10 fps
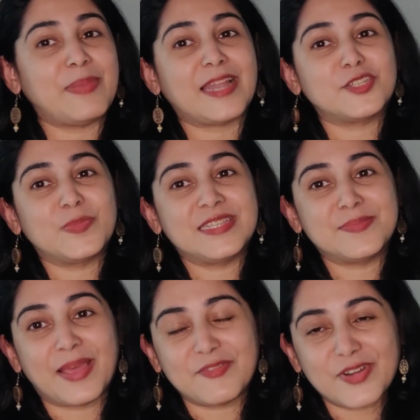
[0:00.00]
my
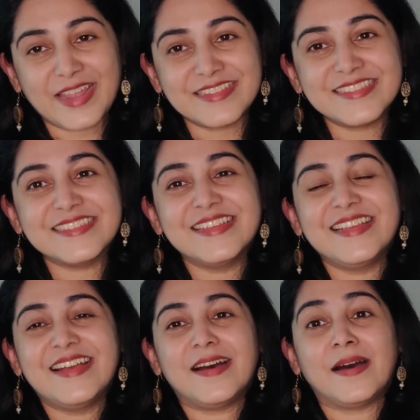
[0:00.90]
batchmates, my friends,
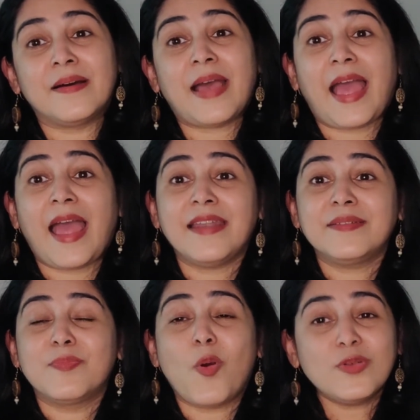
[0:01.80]
and
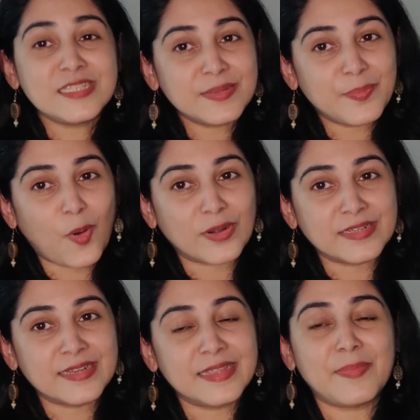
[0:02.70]
most
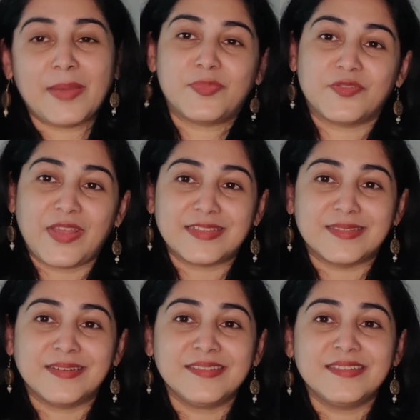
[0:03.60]
importantly, my
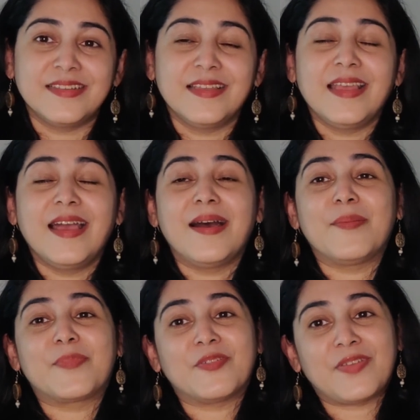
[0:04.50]
professors,
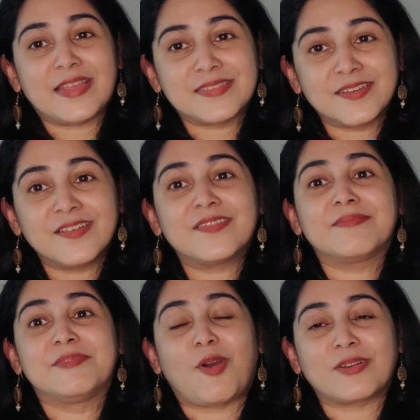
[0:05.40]
Professor
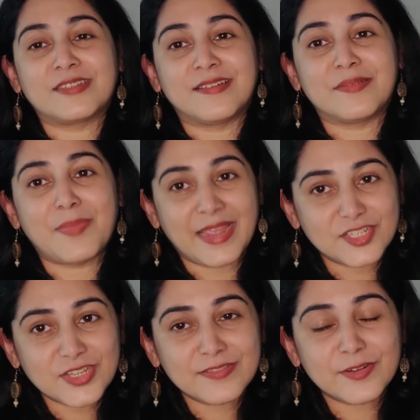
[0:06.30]
Dr.
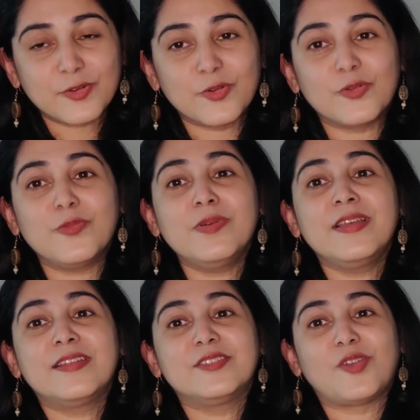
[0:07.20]
Mahishchandra Guru,
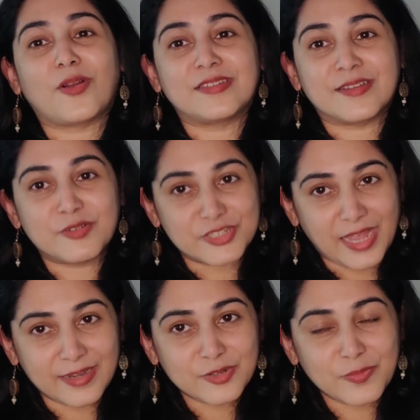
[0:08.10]
Dr.
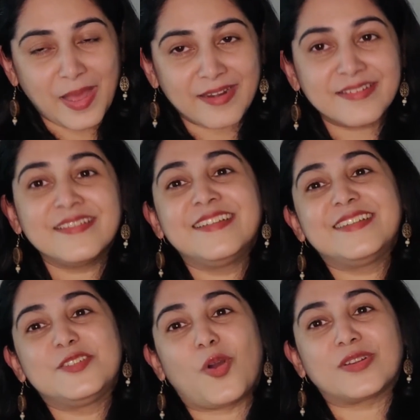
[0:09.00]
Kushal Kumar,
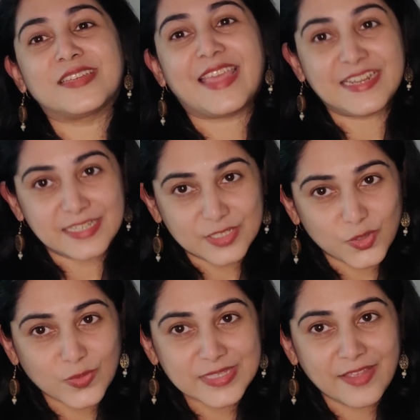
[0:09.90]
Dr. K.J.
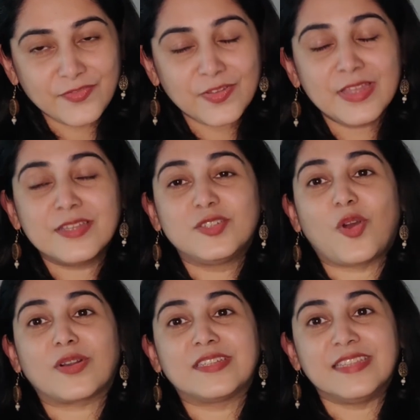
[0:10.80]
Joseph,
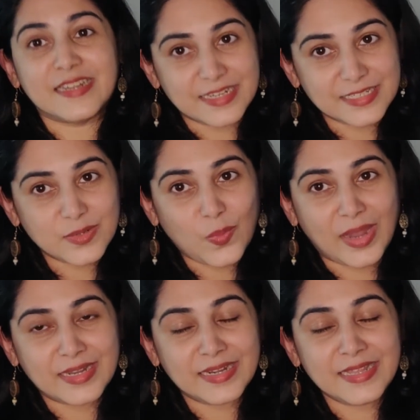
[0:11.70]
Dr. Niranjan
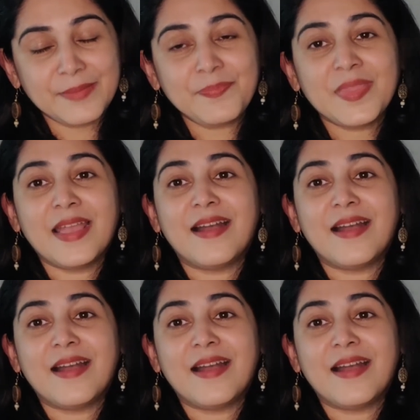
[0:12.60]
Manhali,